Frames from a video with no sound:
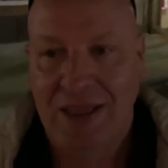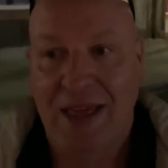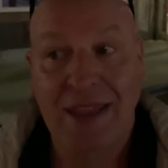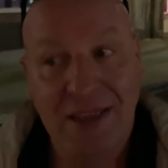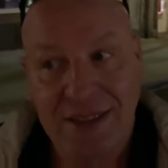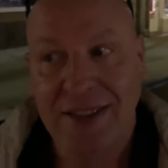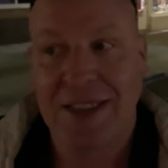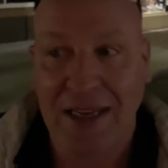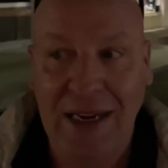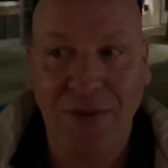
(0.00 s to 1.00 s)
I think
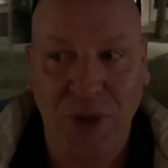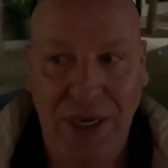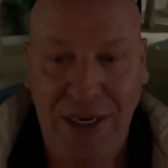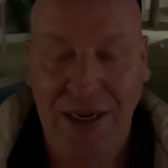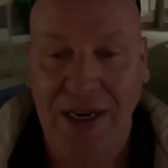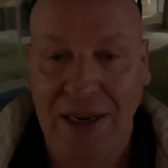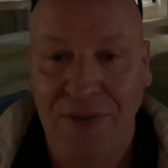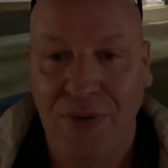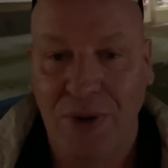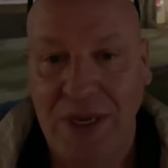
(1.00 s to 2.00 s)
since then I've traded it
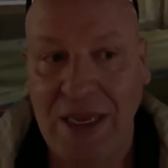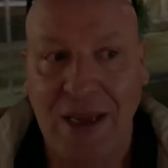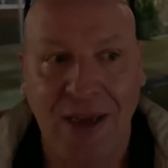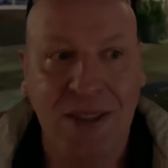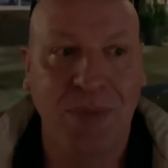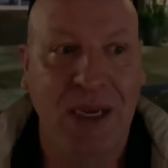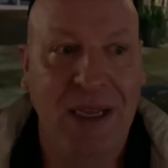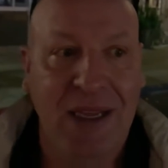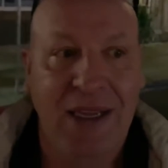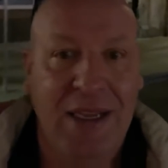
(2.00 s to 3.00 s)
in for EOS, but
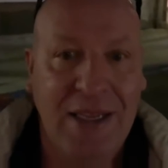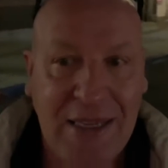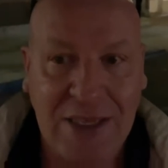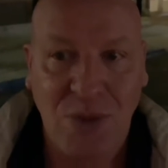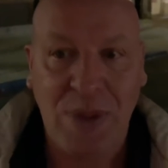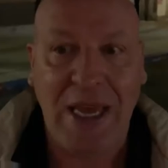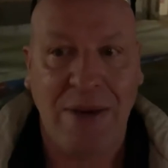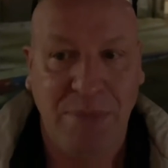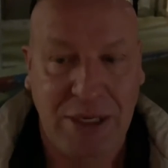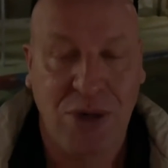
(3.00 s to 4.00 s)
yes, we
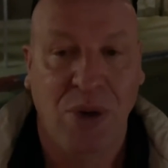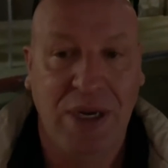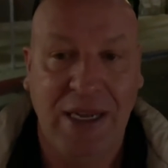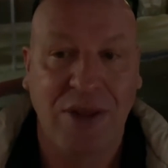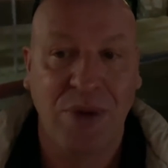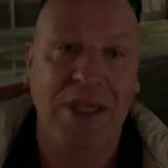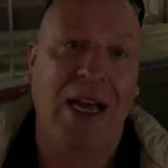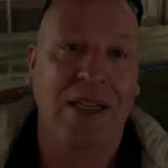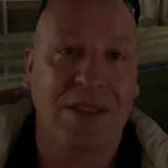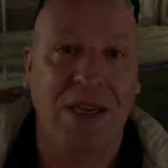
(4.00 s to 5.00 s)
had Bitcoin at
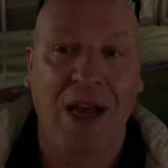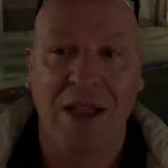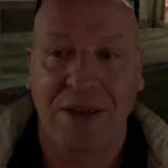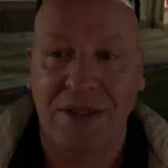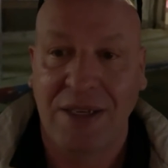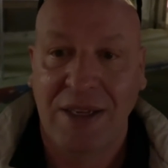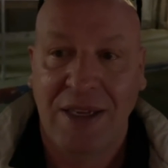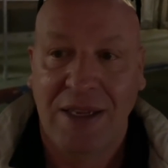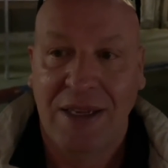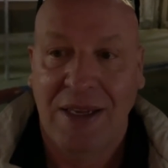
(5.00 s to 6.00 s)
$3,000.
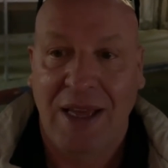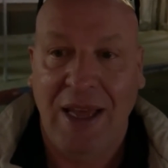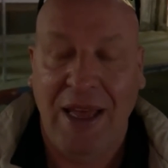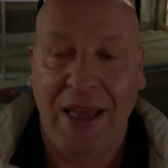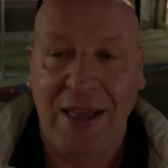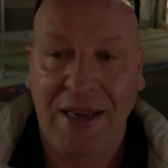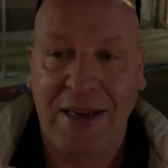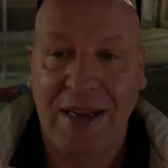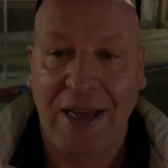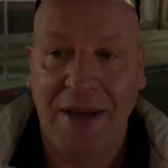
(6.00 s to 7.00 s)

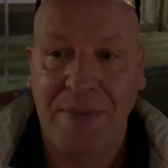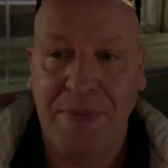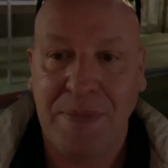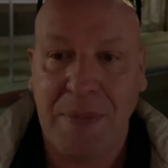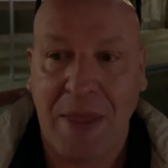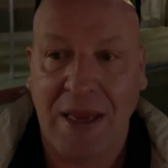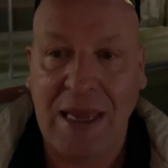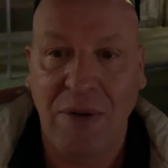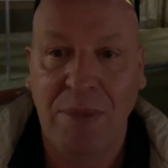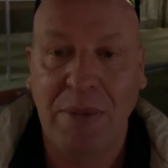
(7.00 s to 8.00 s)
And I
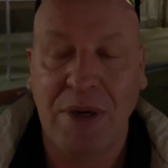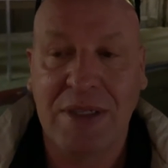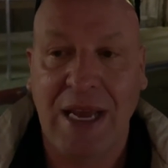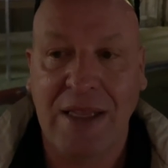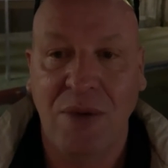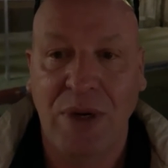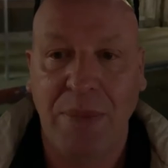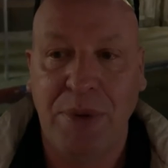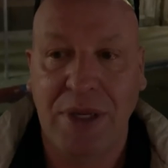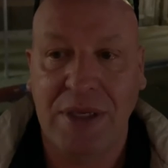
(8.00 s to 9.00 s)
can't remember exactly when
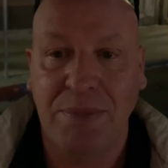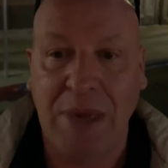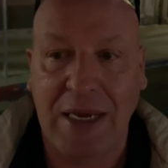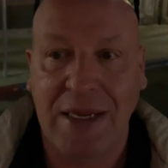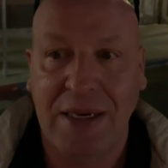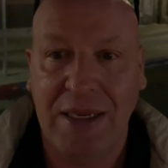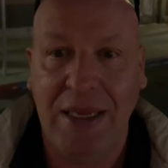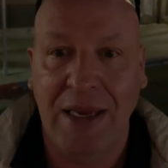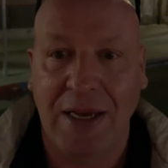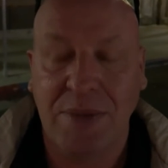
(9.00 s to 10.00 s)
I put it back into
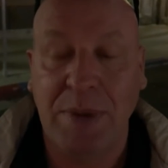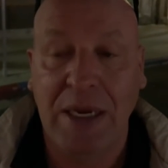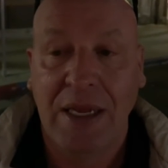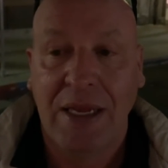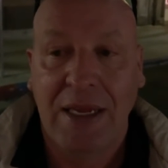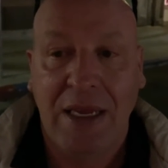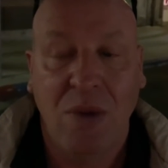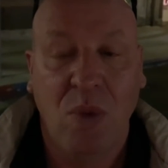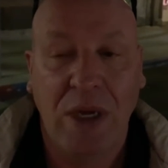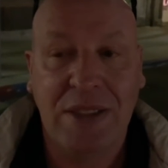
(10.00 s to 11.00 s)
EOS, but it
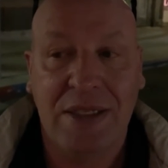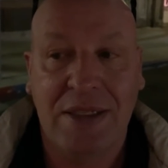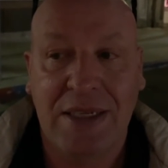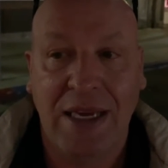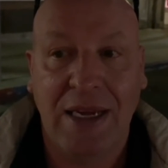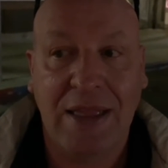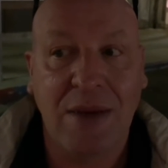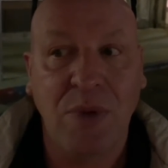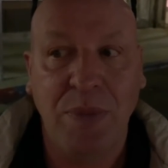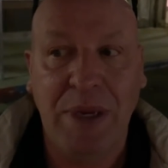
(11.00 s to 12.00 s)
wasn't, I
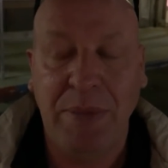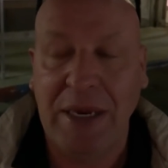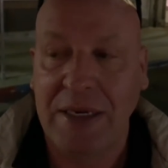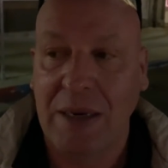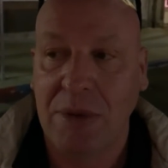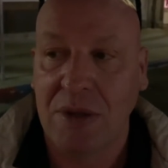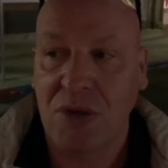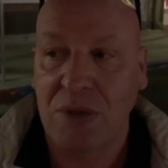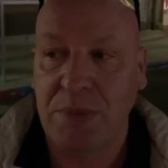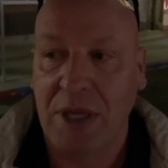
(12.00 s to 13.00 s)
think we made a double or
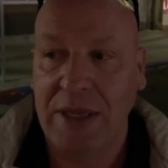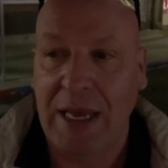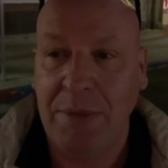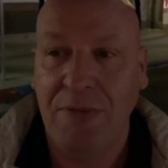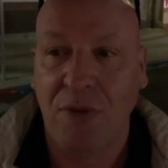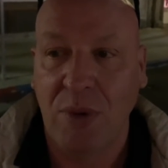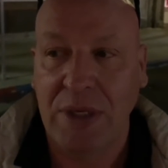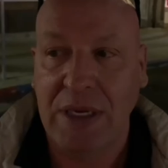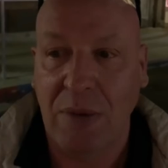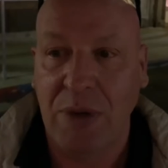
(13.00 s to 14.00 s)
triple on that before
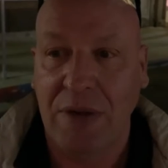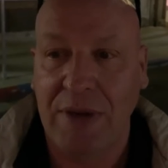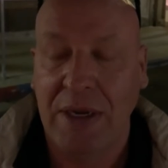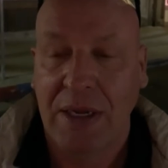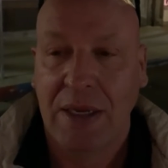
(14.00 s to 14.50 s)
we got rid of it.